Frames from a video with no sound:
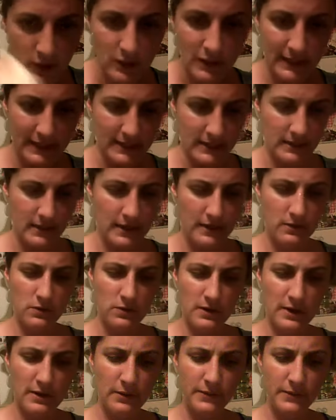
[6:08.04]
like I don't
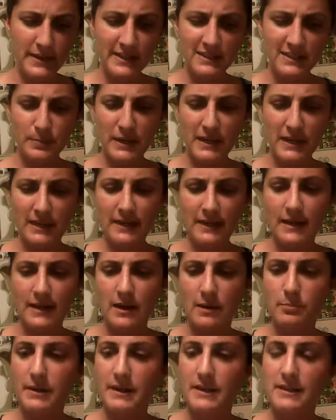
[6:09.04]
I don't think it's picking it
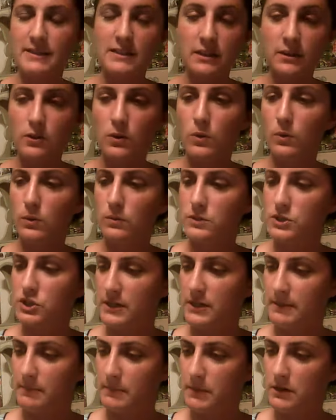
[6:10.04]
up, but it's a gold
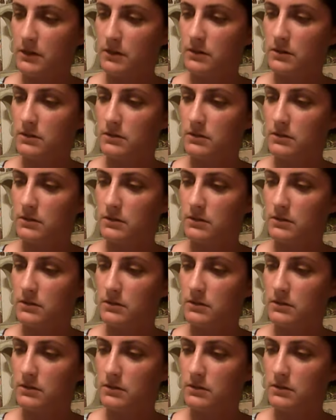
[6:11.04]
shimmer.